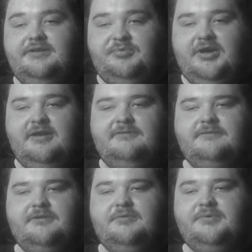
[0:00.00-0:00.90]
eBay
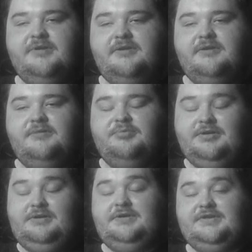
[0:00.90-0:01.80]
for a
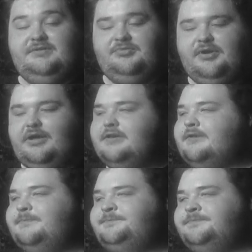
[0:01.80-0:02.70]
pretty decent
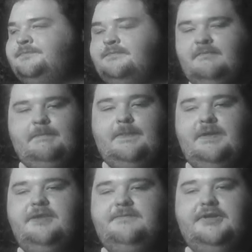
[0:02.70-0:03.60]
price.
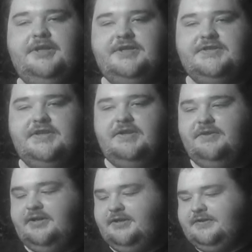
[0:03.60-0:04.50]
It felt like a
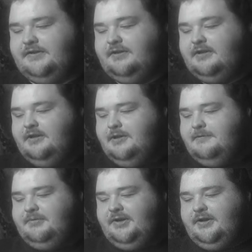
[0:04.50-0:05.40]
steal, honestly.
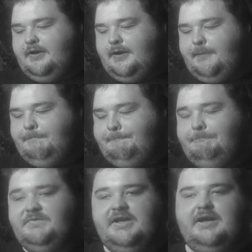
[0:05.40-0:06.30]
But um,
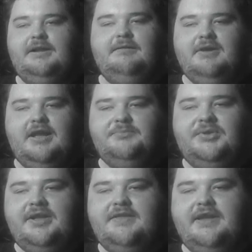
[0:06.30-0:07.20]
yeah, I, I
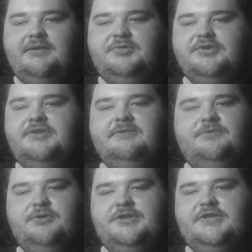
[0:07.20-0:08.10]
played that mostly
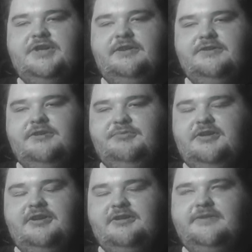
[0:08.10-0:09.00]
for nostalgia
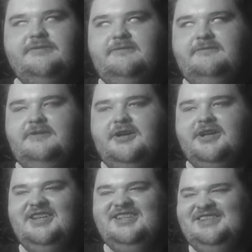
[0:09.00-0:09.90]
because fuck.
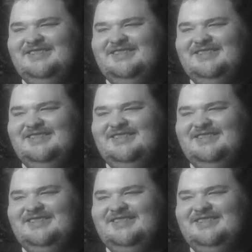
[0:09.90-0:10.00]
